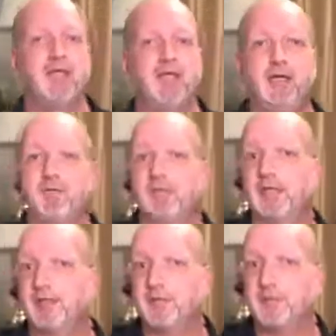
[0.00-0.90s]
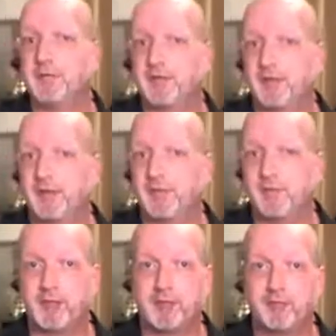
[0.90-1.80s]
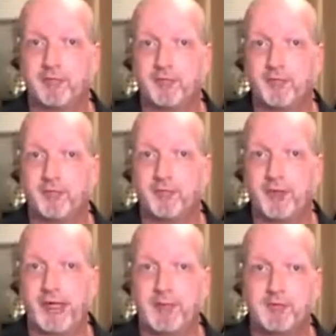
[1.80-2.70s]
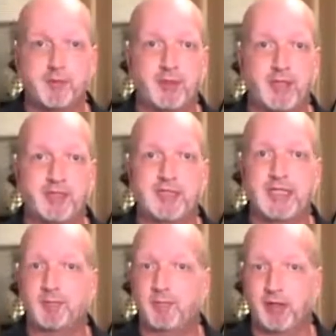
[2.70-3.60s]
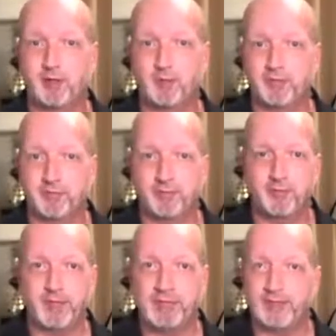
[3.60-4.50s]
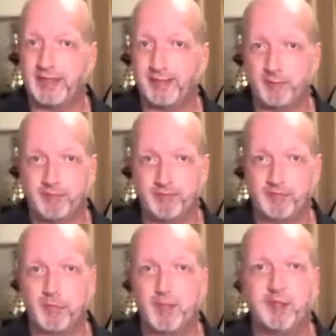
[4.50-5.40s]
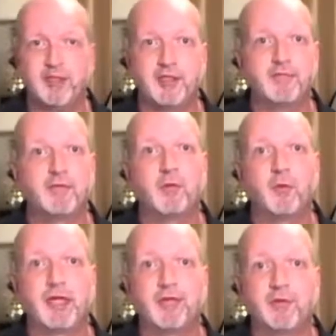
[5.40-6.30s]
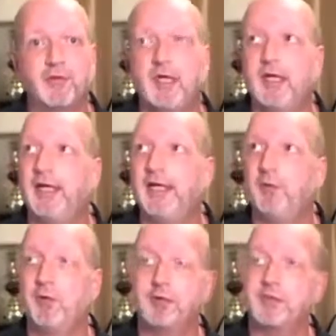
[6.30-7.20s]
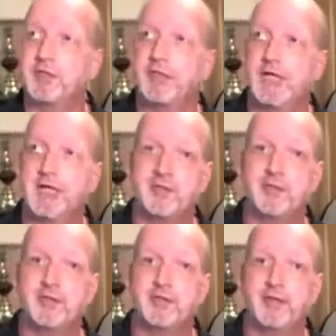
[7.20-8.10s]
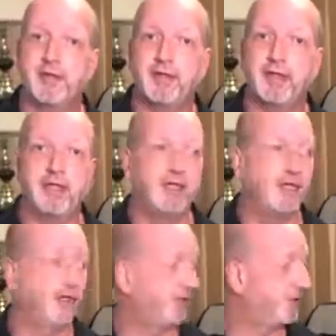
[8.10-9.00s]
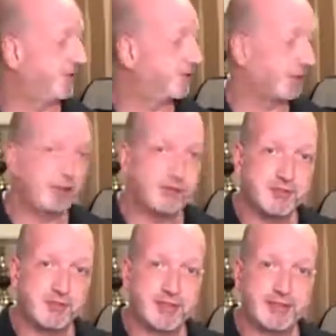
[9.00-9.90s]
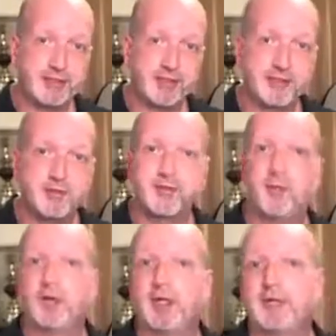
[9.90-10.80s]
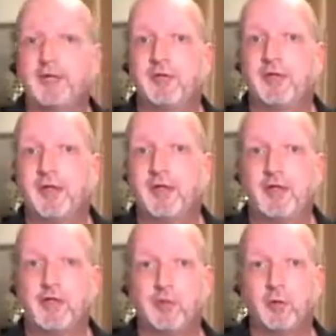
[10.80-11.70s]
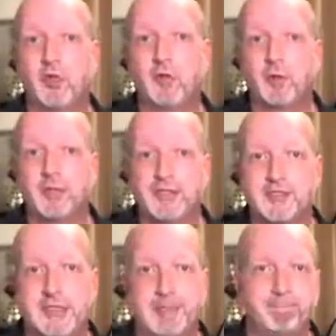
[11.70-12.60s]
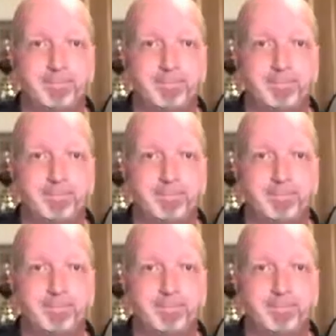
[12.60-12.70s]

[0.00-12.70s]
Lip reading: Now, if you've got a used guitar from another source, perhaps a pawn shop, borrowed one from a friend, gotten one from a relative, or whatever, and whether it's a classical guitar, a steel string acoustic like this, or an electric guitar, this will all work the same.